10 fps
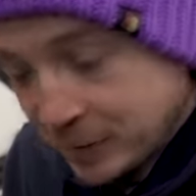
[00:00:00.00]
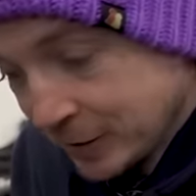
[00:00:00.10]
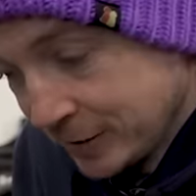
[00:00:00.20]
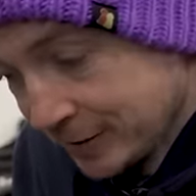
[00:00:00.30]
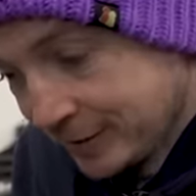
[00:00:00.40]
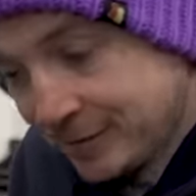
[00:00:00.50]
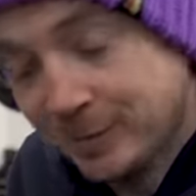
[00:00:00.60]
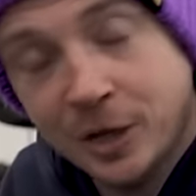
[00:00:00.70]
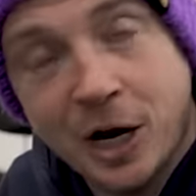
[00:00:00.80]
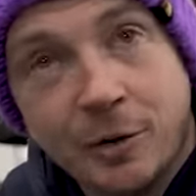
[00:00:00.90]
website.
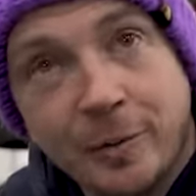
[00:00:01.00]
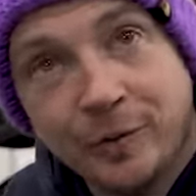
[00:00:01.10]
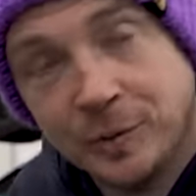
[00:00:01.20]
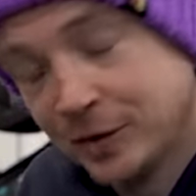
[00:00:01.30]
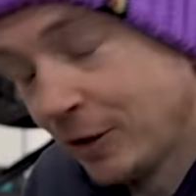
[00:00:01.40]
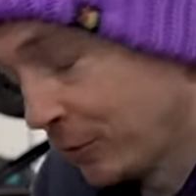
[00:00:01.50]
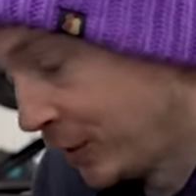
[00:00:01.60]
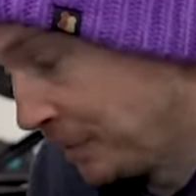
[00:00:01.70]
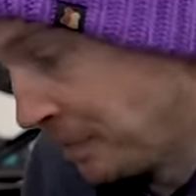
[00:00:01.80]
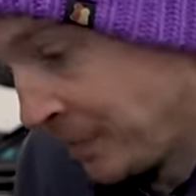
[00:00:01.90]
Put RE Performance logo on it.